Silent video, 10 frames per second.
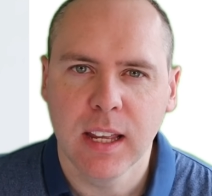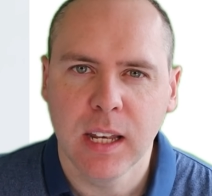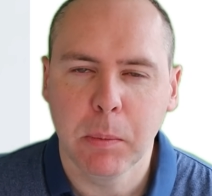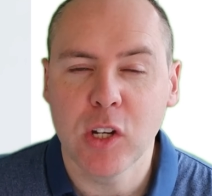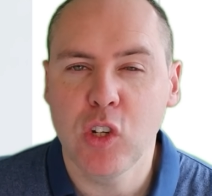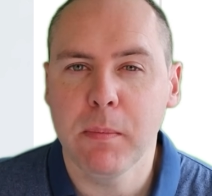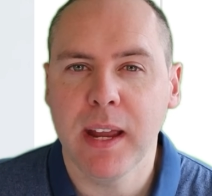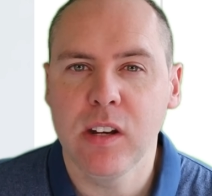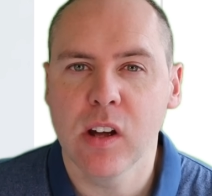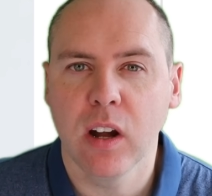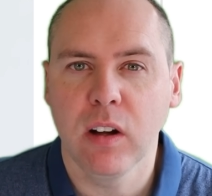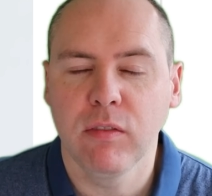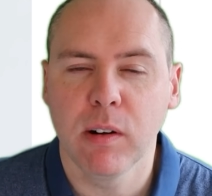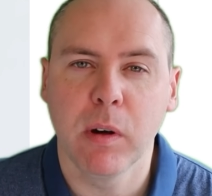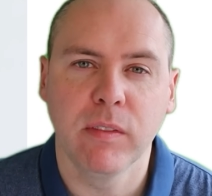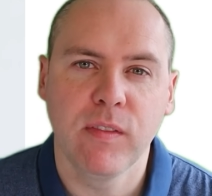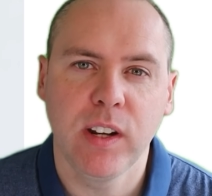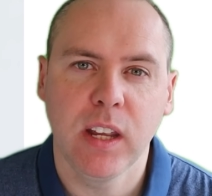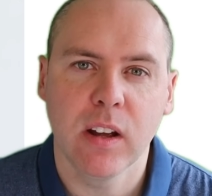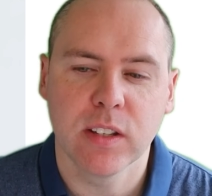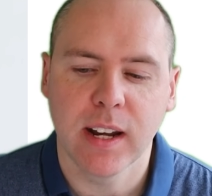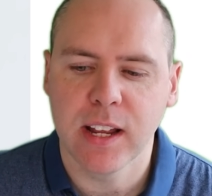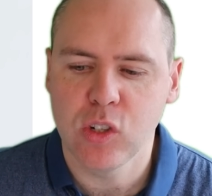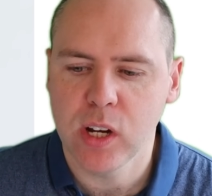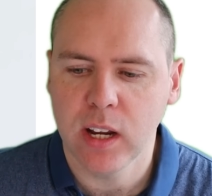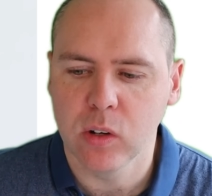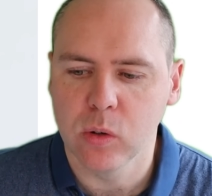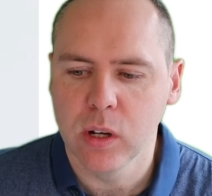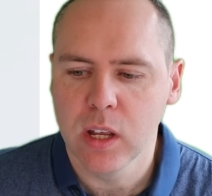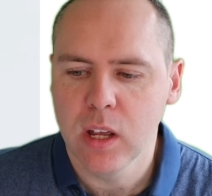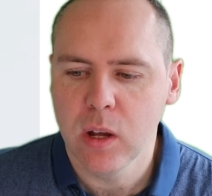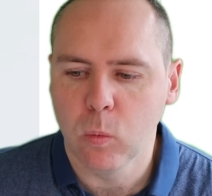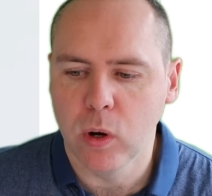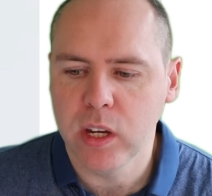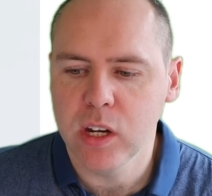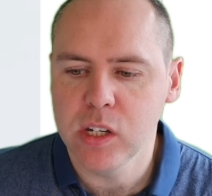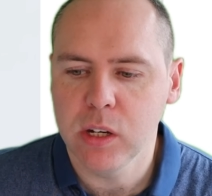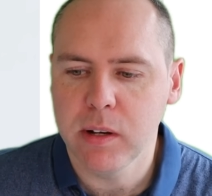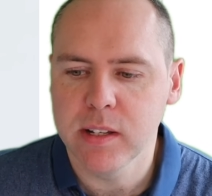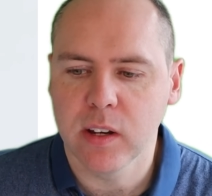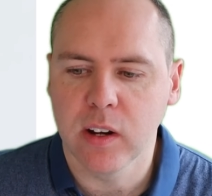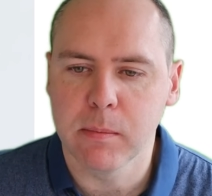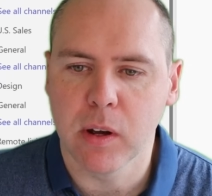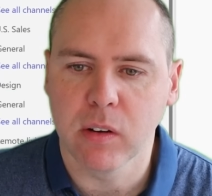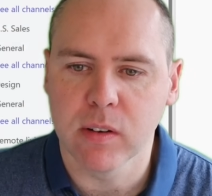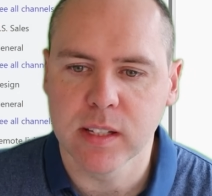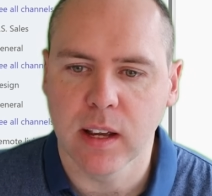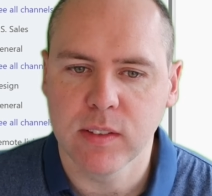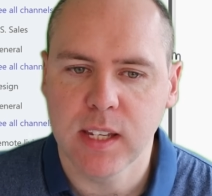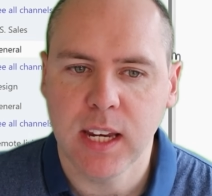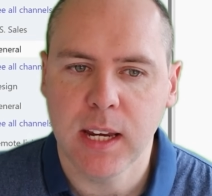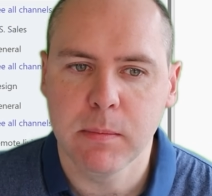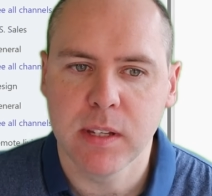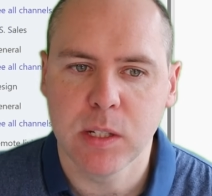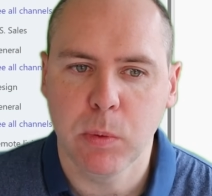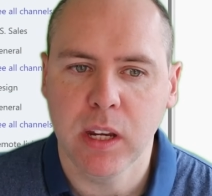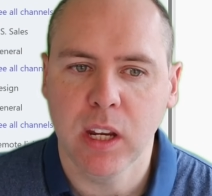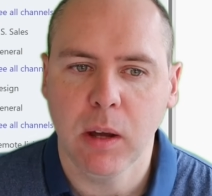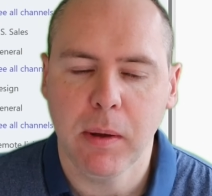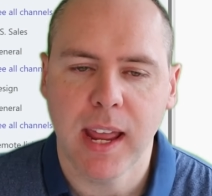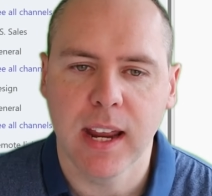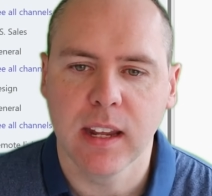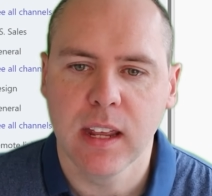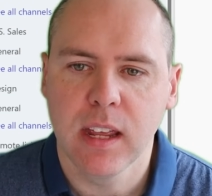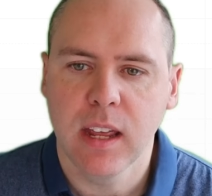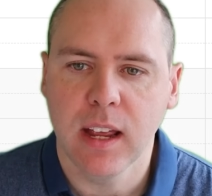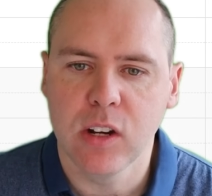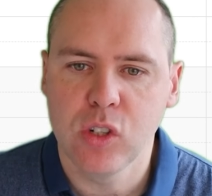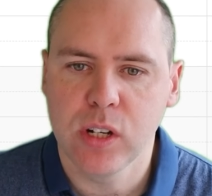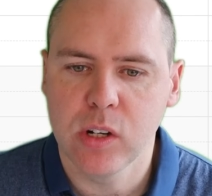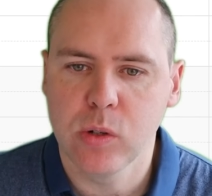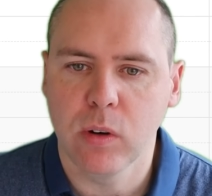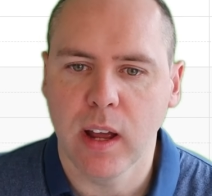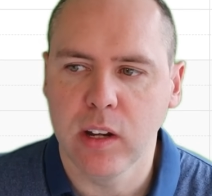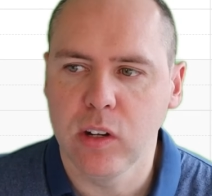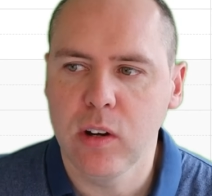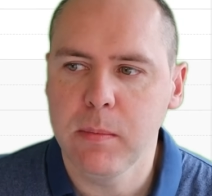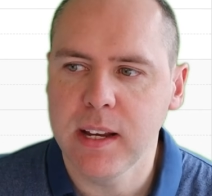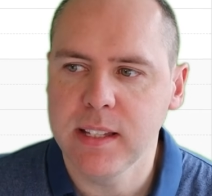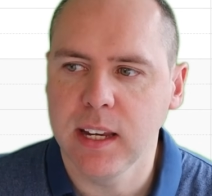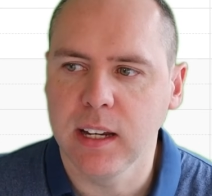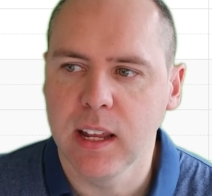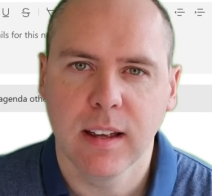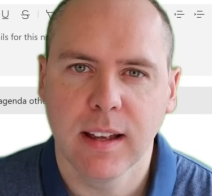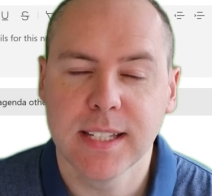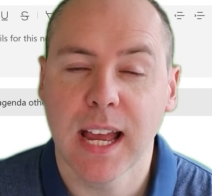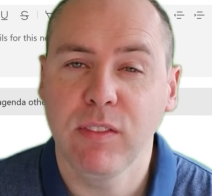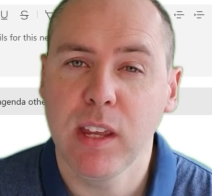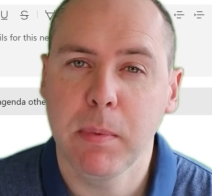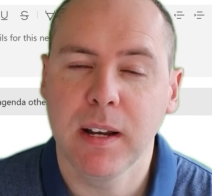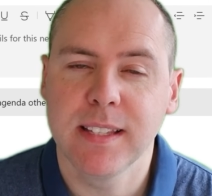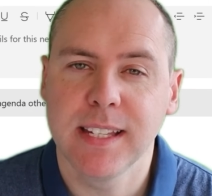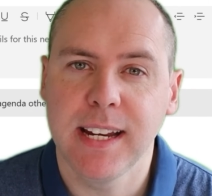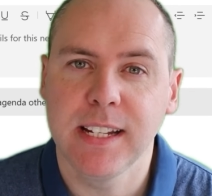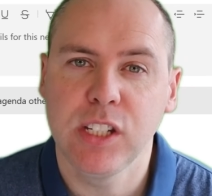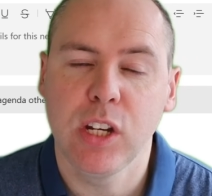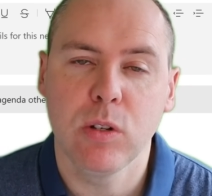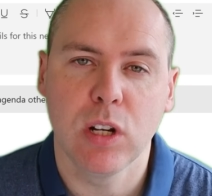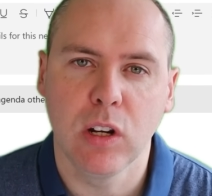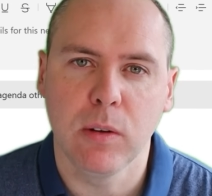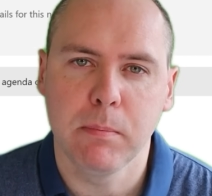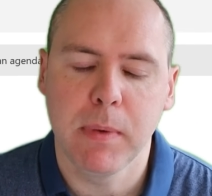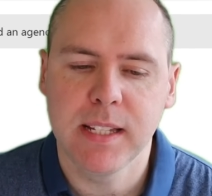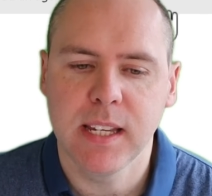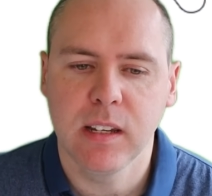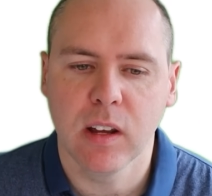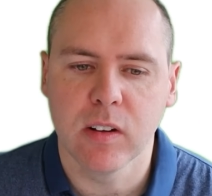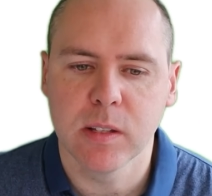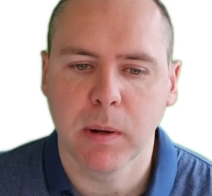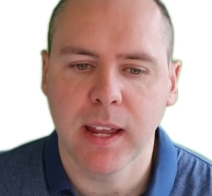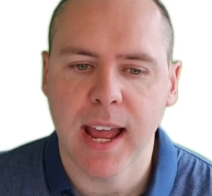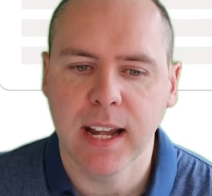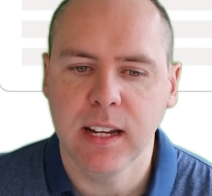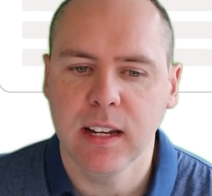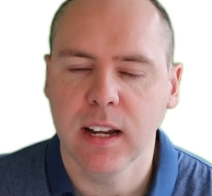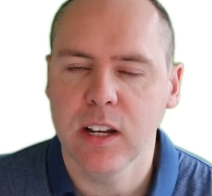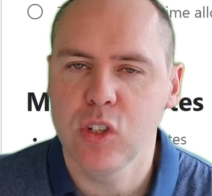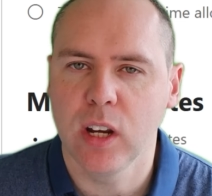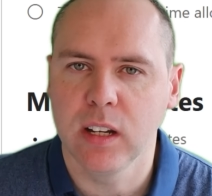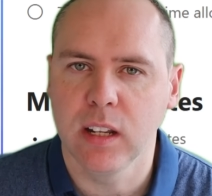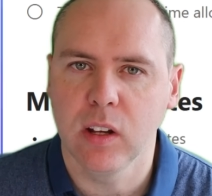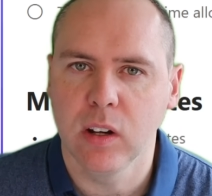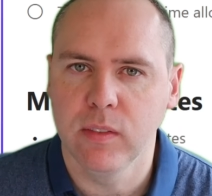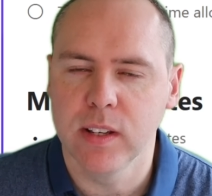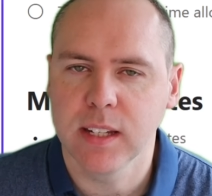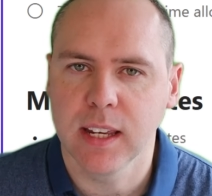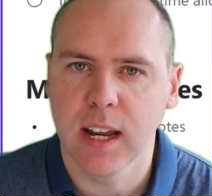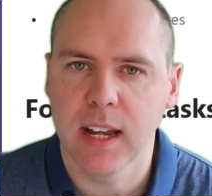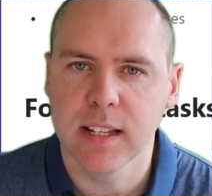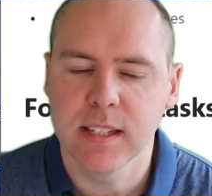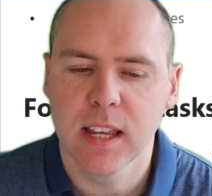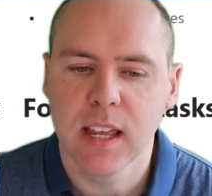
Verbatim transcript: Now, as you may know from other videos on our channel, what you can do inside of Microsoft Teams is we can go ahead and schedule a new meeting and have the ability to use loop meeting notes by adding an agenda that others can edit.